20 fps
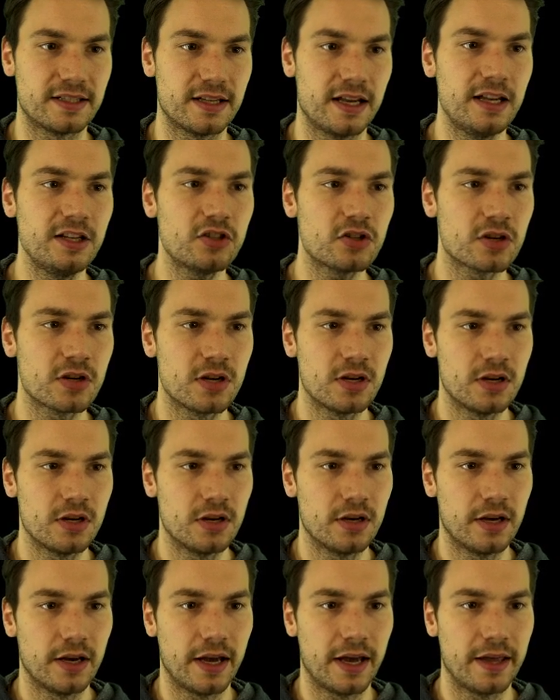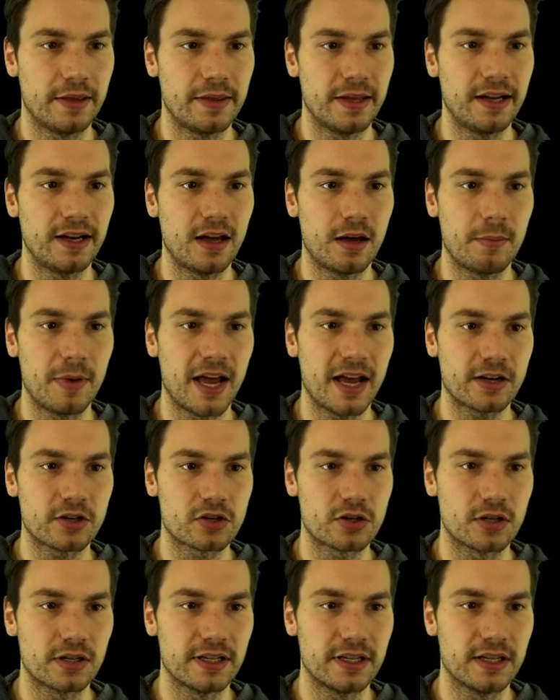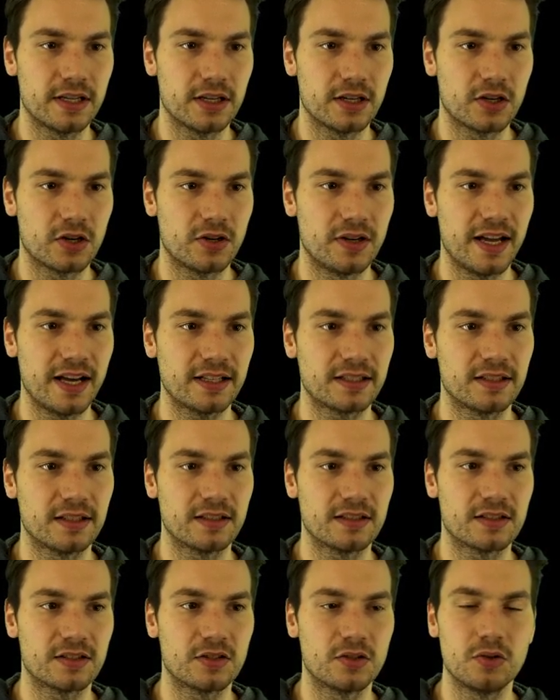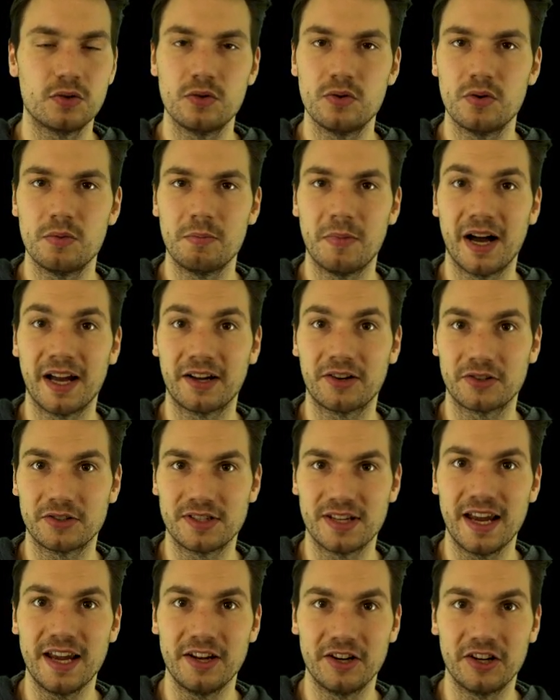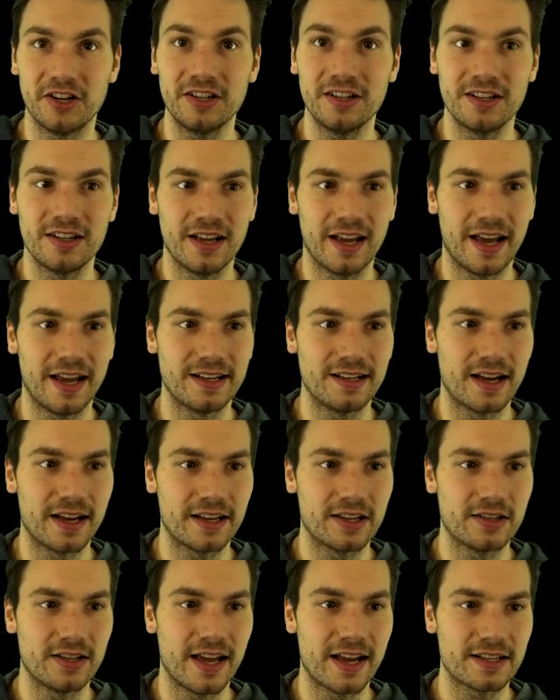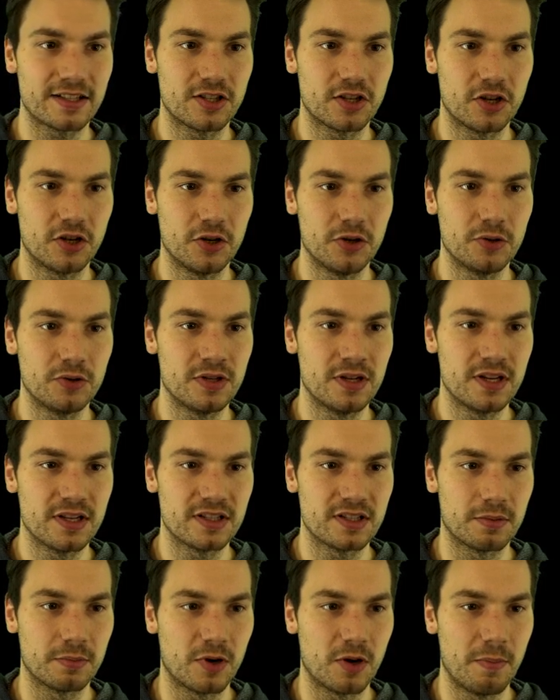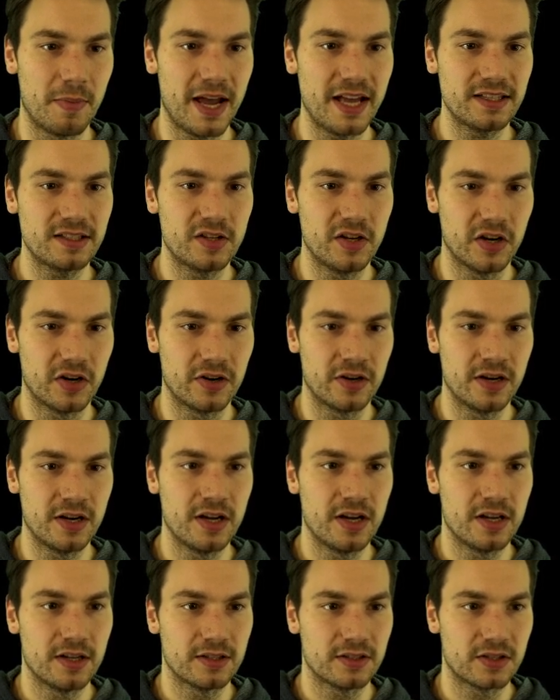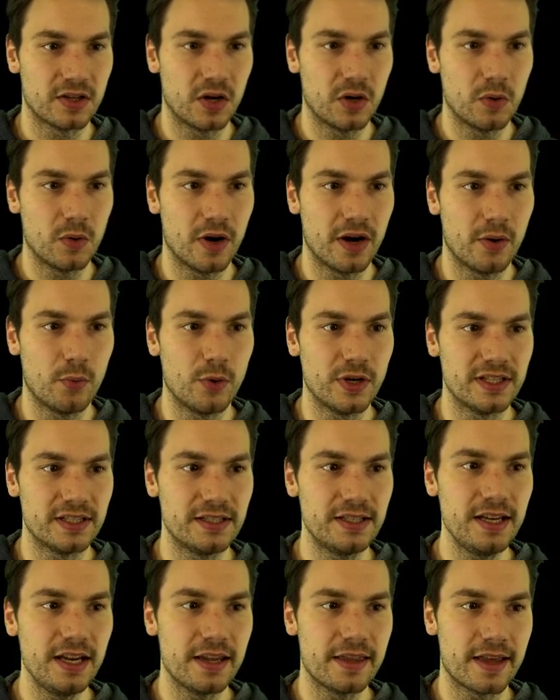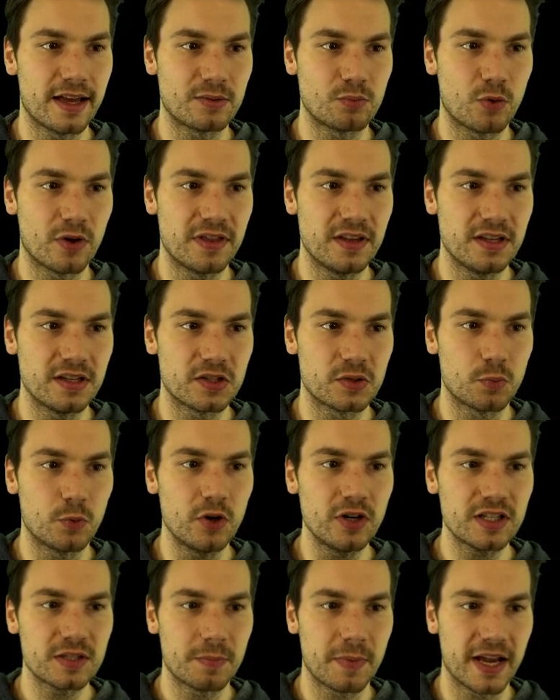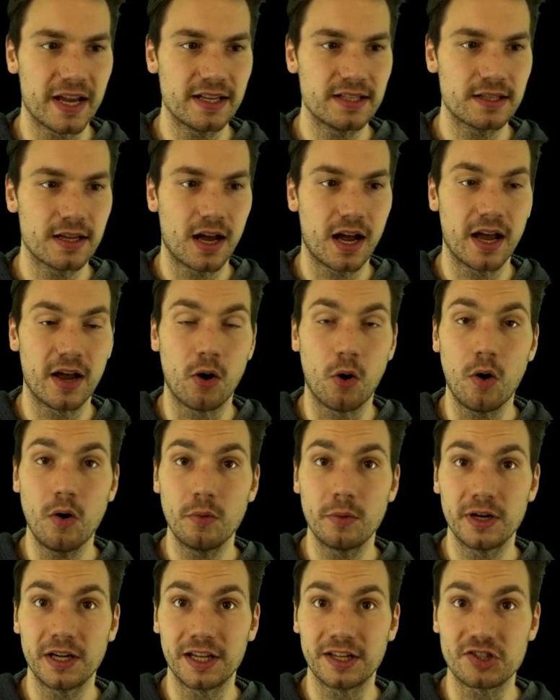sh. And then I'm actually connected to my container and I could execute some commands here. So we see that within this workspace, I already